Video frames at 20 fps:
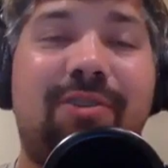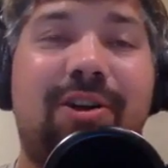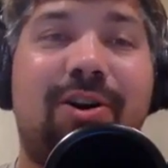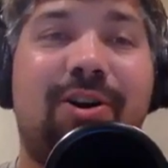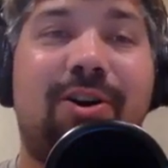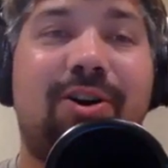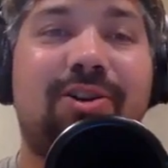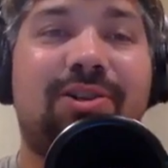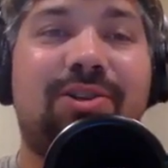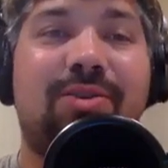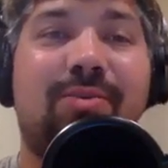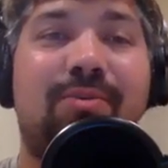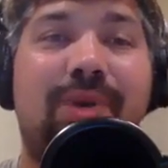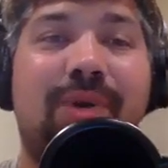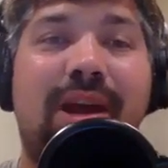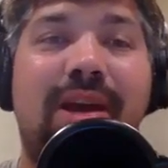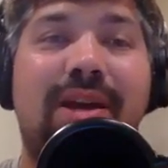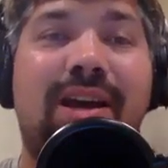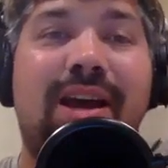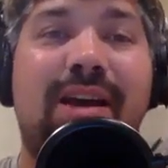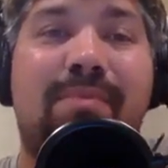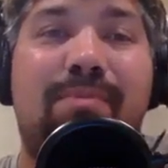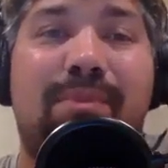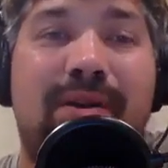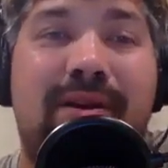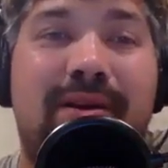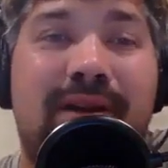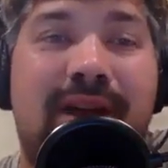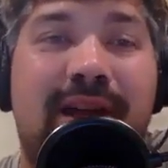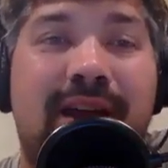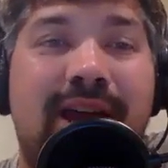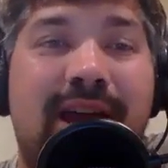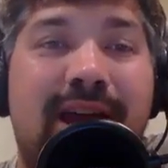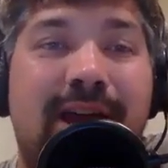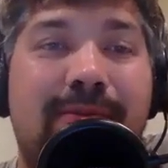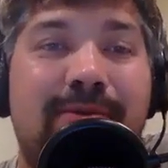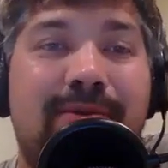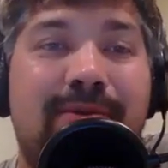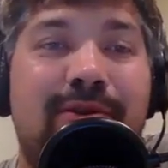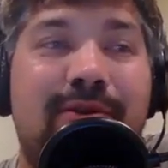urge to wake up, and I
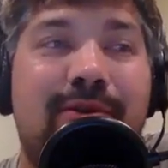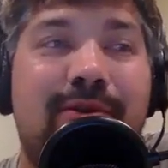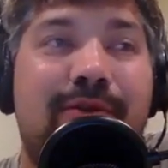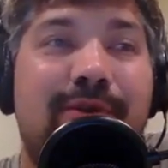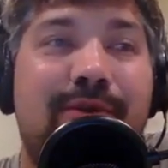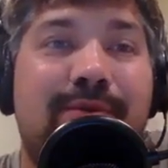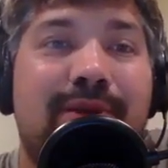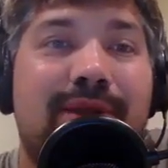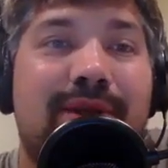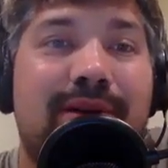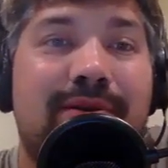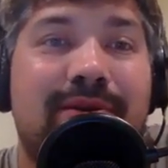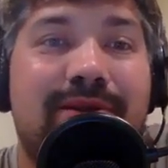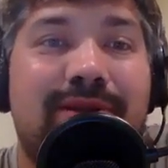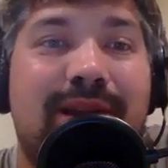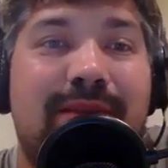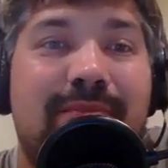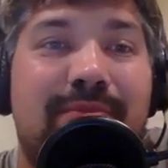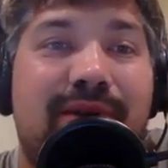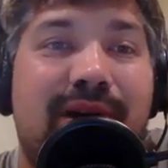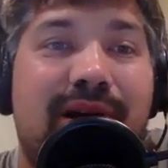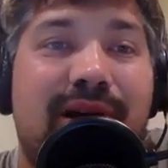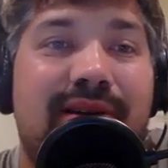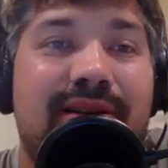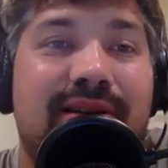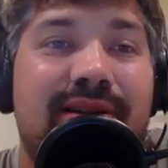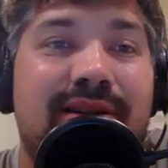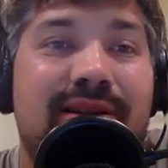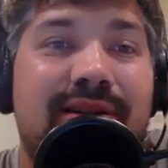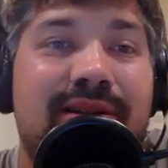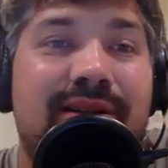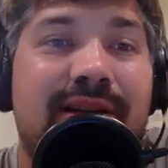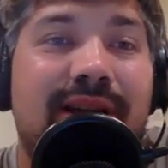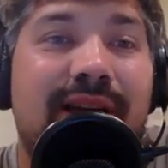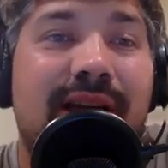came to from the sleep paralysis.